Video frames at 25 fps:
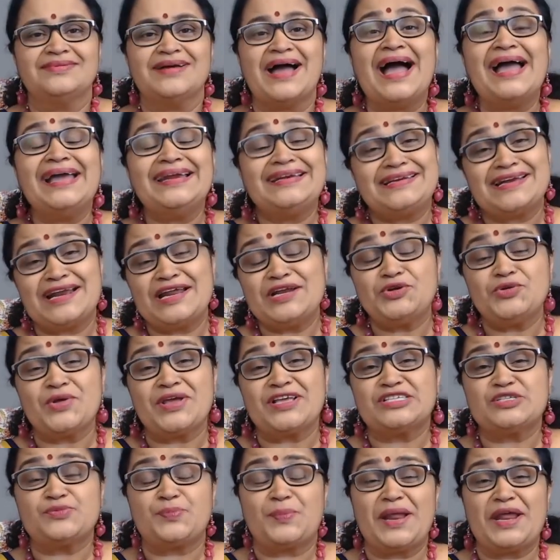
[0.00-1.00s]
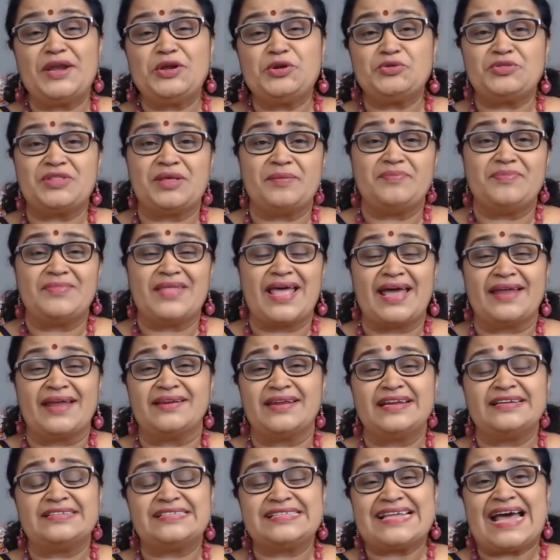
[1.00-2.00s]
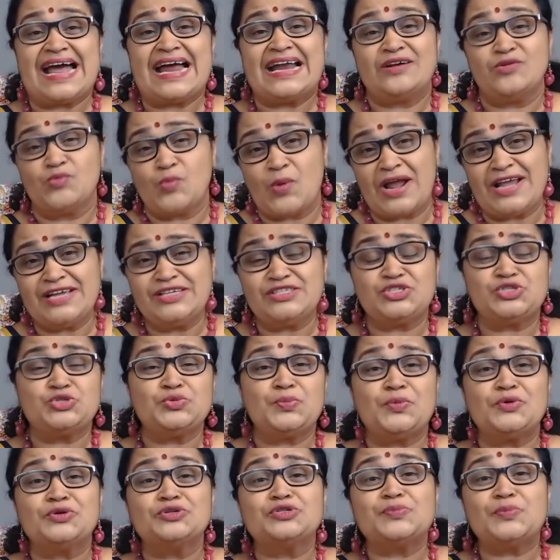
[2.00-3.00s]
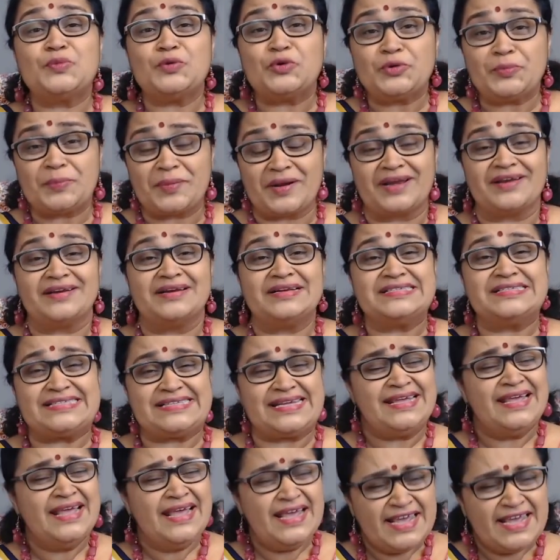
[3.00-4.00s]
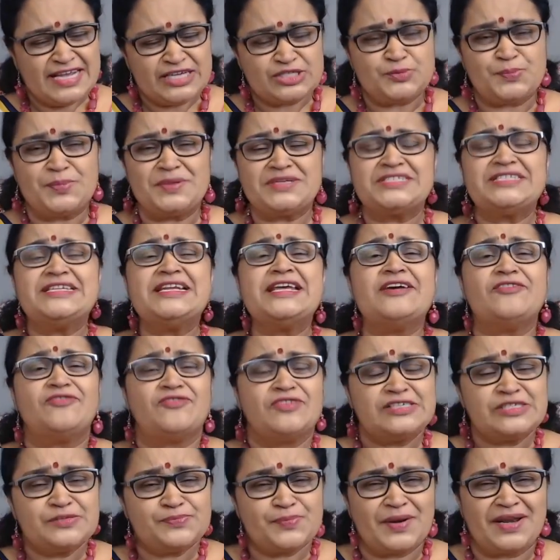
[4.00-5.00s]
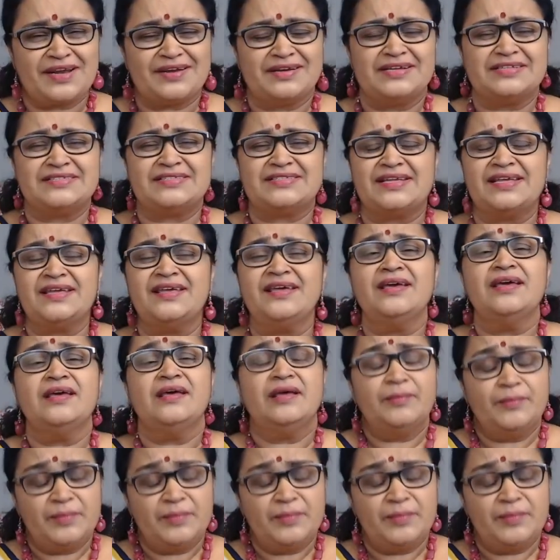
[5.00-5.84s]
I tried to explain to them that it's unwise to postpone pregnancy, especially a first pregnancy,